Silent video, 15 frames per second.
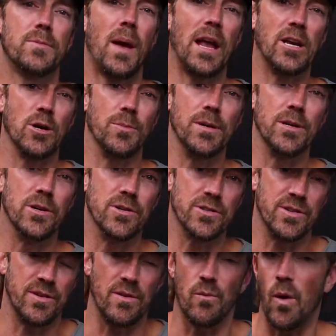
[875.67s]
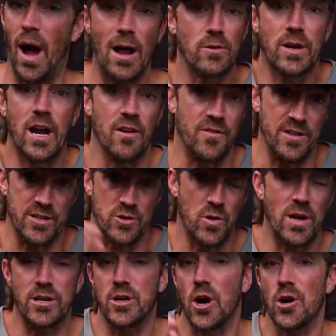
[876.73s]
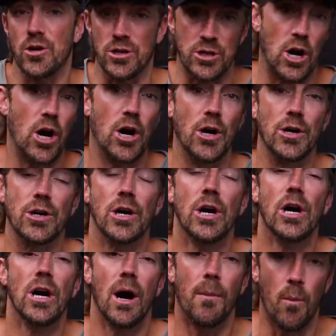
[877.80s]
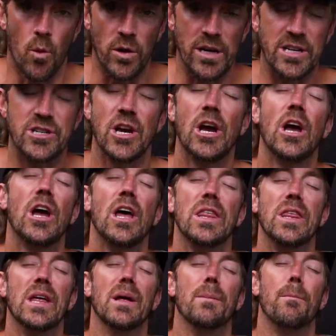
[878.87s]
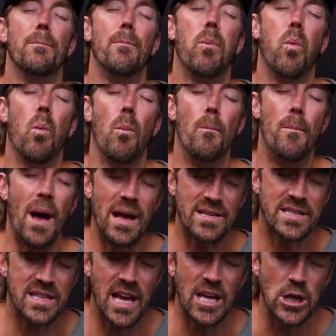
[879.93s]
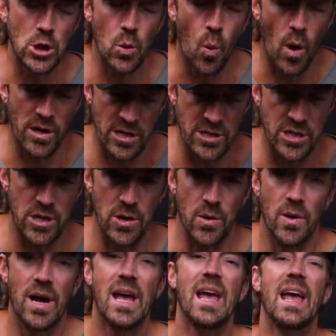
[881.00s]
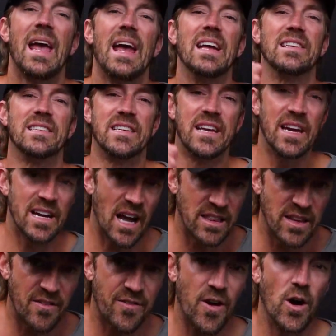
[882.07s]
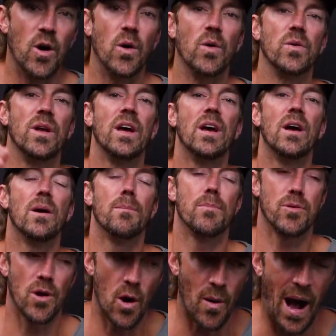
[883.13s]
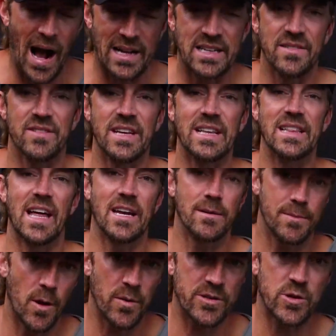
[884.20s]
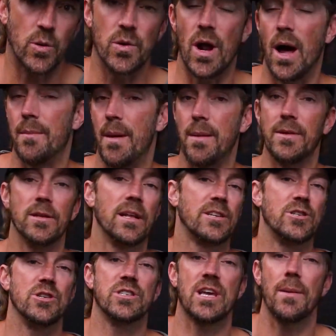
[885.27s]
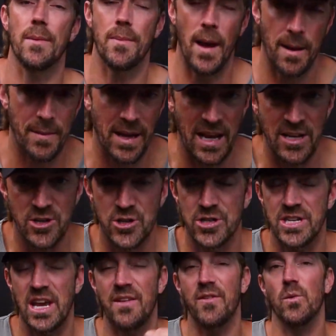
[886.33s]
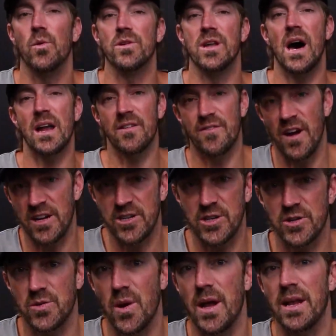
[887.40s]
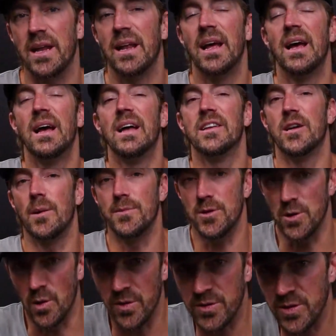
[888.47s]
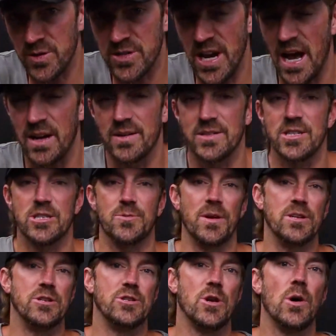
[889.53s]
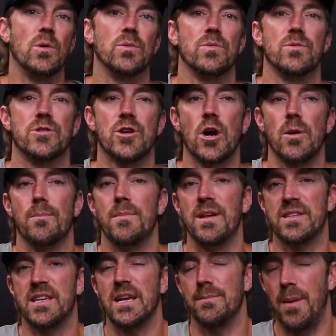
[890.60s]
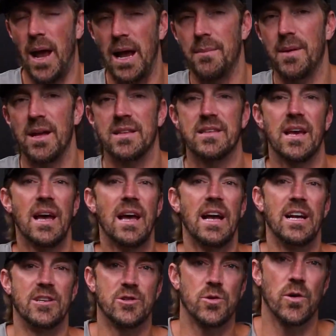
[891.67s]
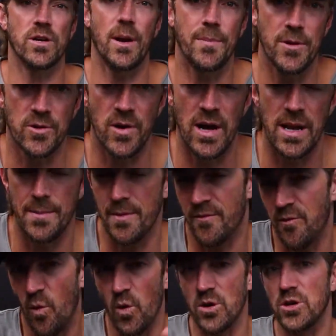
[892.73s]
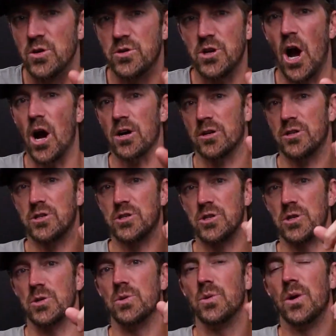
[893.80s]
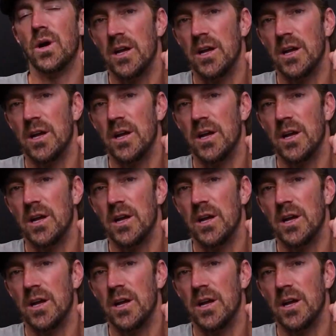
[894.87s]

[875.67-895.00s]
paying your bills, and I don't care if it's a credit card, a car, a mortgage, the best thing you want to do is get on the phone proactively, let them know what's going on. Maybe they'll let you skip a payment and see if it will not affect your credit. Tell them you're going through challenges, but don't start missing payments and screwing up your credit before you talk to